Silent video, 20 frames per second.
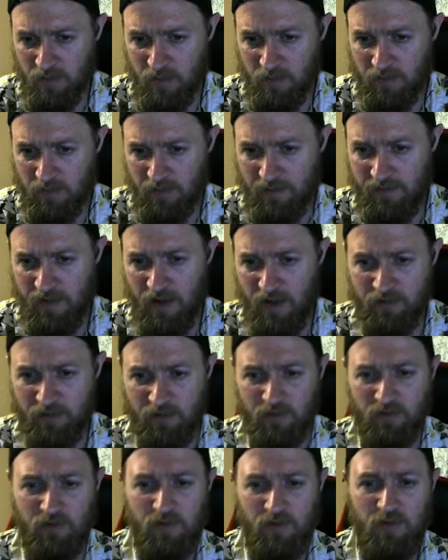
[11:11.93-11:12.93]
let's see,
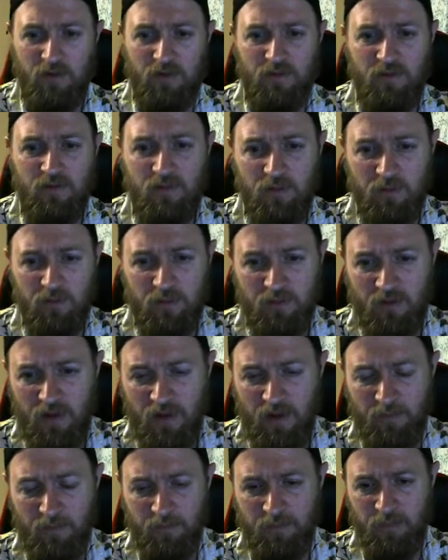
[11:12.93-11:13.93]
actually, let's do this. We'll
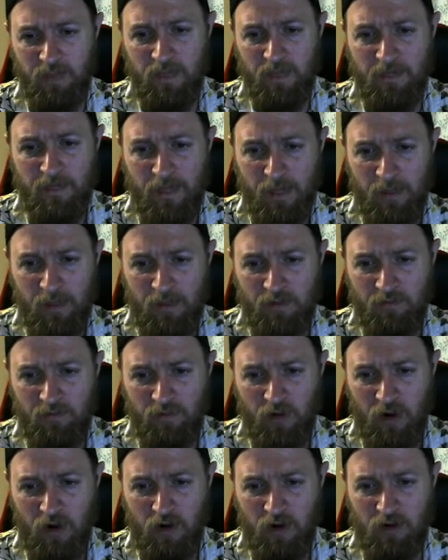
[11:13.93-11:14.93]
say
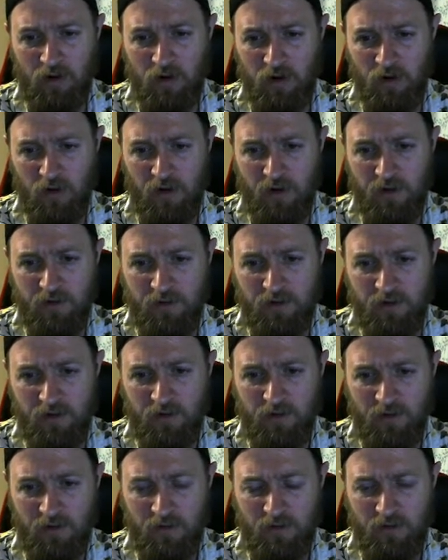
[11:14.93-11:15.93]
our
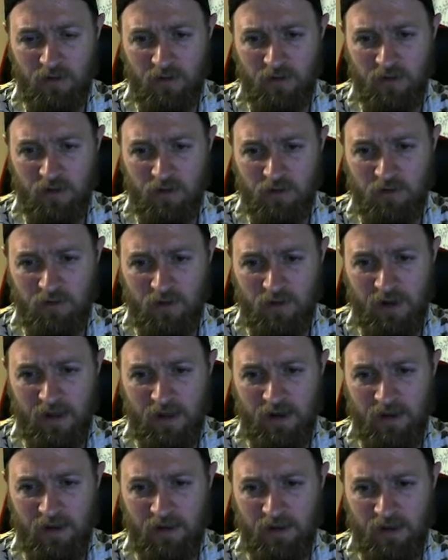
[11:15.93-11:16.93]
current
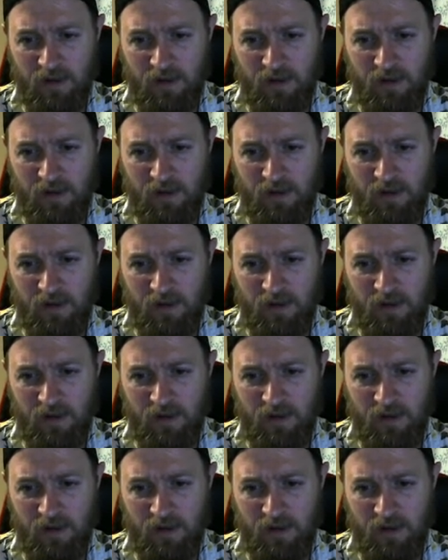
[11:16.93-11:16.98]
grid